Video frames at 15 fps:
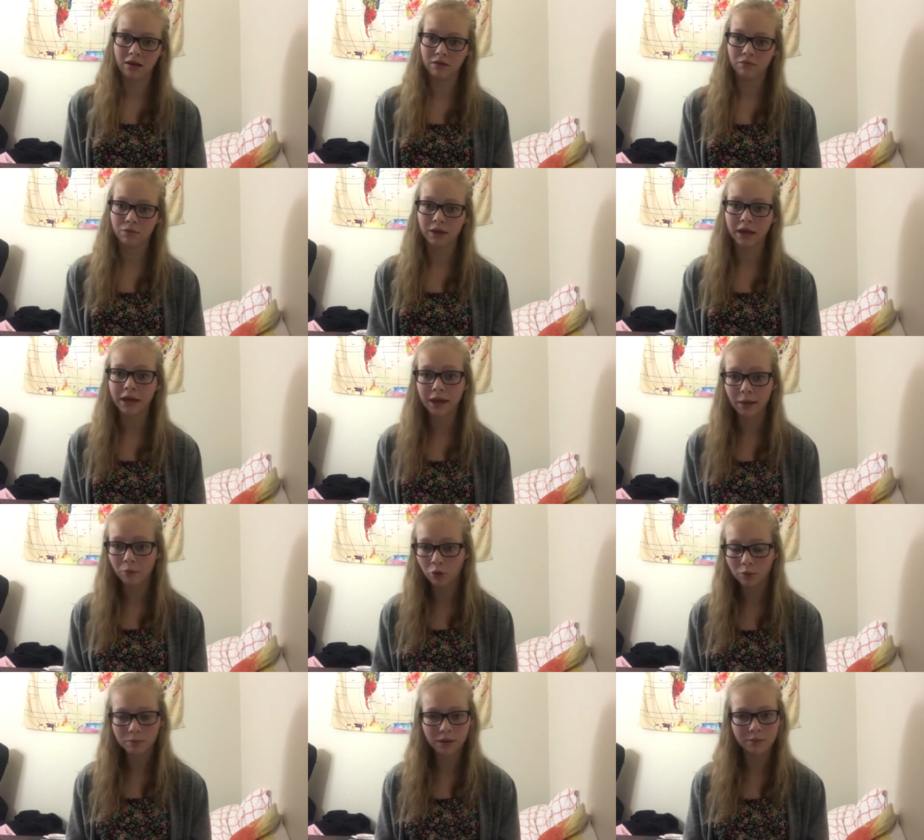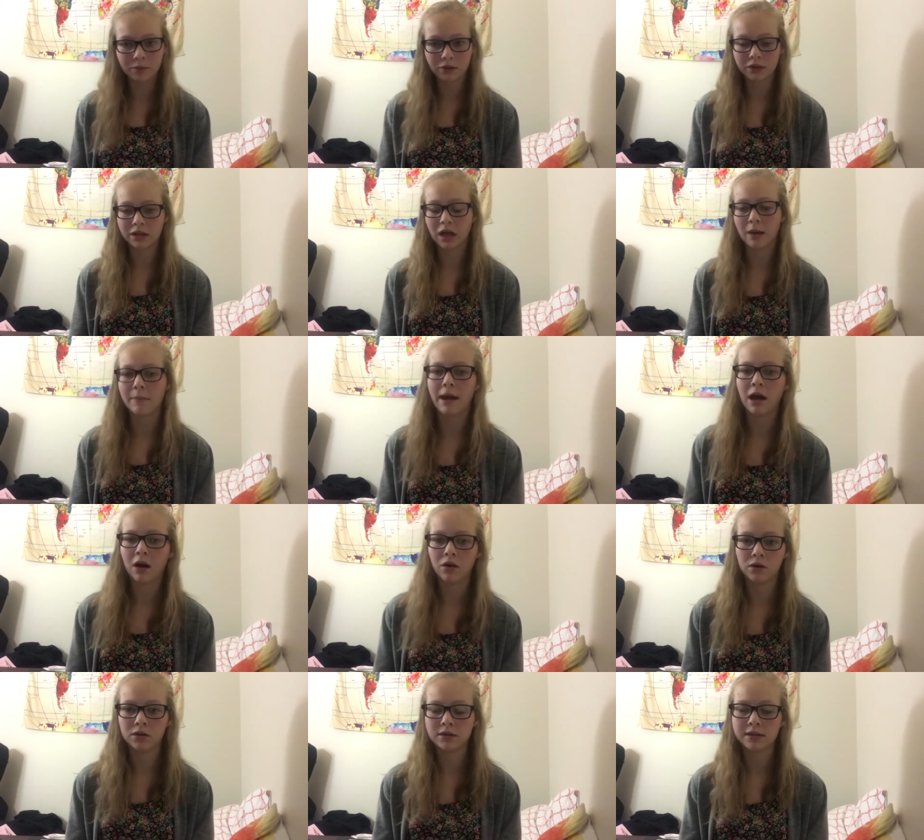we can get more people to come
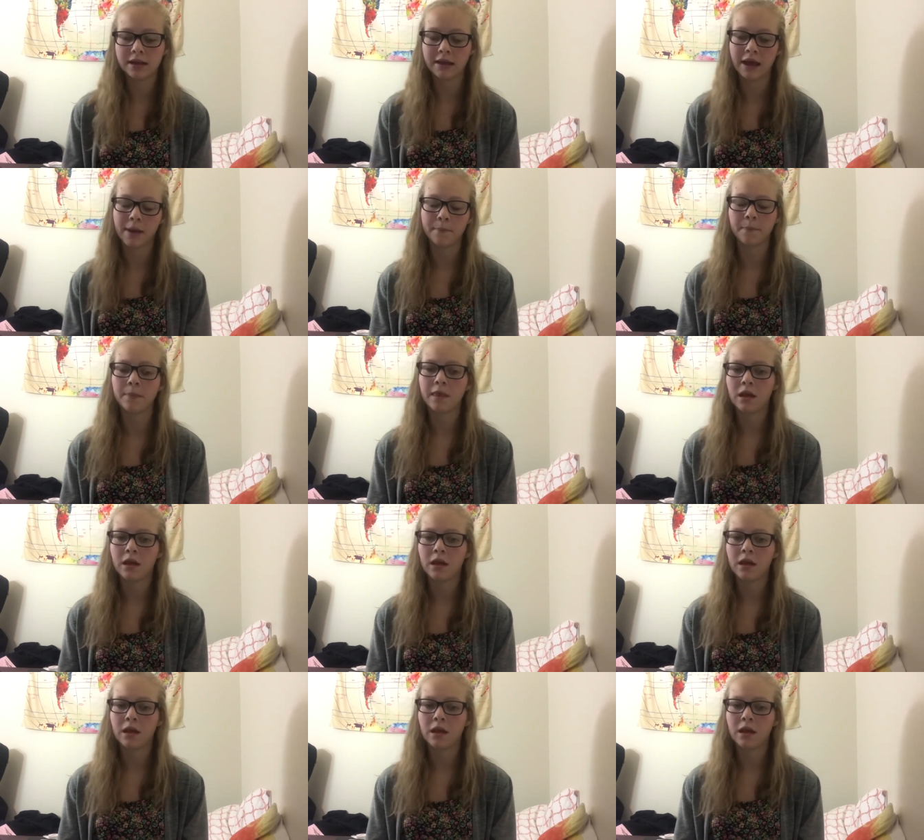out to them.